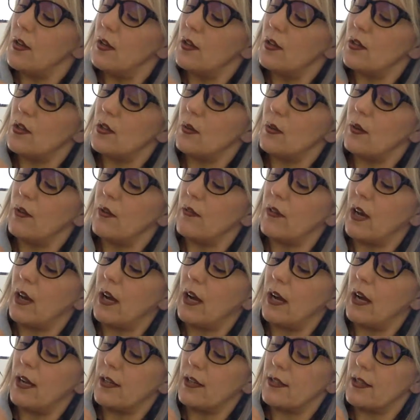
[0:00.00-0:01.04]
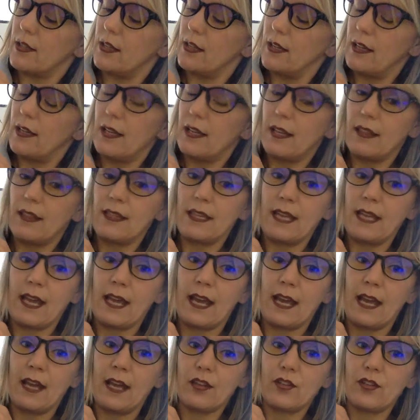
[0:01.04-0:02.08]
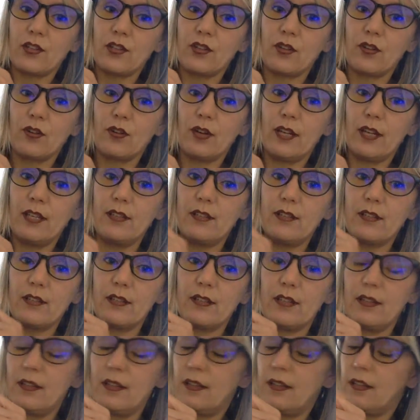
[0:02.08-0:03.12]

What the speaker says: So we've got the asteroids.